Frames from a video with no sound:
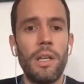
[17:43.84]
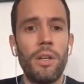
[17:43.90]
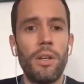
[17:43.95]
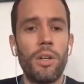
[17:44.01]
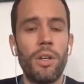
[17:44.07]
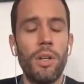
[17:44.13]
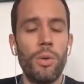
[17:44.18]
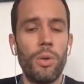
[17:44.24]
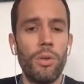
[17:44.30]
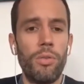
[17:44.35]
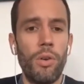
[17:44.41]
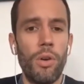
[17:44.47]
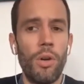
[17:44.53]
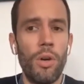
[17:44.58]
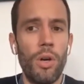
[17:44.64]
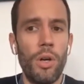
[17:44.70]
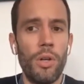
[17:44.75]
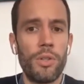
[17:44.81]
code of
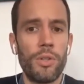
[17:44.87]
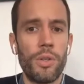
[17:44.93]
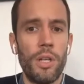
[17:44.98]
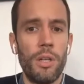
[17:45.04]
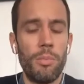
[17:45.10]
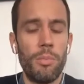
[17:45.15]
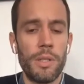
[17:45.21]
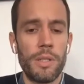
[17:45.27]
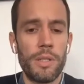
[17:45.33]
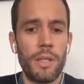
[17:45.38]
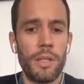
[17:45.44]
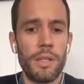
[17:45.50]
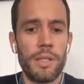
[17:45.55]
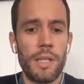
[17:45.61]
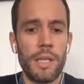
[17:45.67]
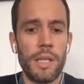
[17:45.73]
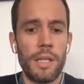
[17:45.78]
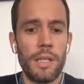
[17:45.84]
law to help us
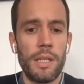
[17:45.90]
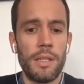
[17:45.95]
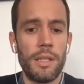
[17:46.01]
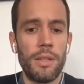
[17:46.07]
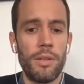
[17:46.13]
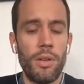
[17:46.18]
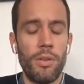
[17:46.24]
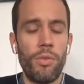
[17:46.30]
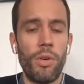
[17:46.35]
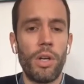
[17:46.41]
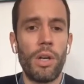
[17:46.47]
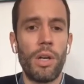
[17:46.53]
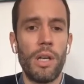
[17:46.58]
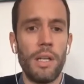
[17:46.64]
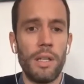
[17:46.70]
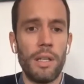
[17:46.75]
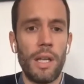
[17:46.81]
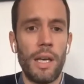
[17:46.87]
understand and
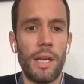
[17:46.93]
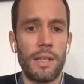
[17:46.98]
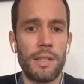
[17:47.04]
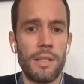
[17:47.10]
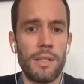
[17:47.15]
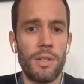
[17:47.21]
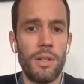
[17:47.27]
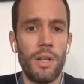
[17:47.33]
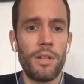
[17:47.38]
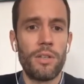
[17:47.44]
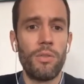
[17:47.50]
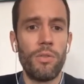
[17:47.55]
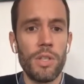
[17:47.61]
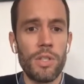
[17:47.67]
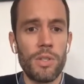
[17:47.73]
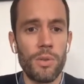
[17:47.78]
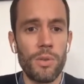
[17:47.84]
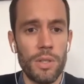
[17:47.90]
regulate access to natural
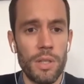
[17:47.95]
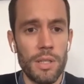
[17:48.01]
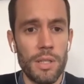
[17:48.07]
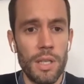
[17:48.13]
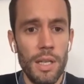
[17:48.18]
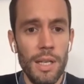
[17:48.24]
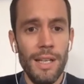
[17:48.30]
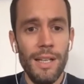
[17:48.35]
resources.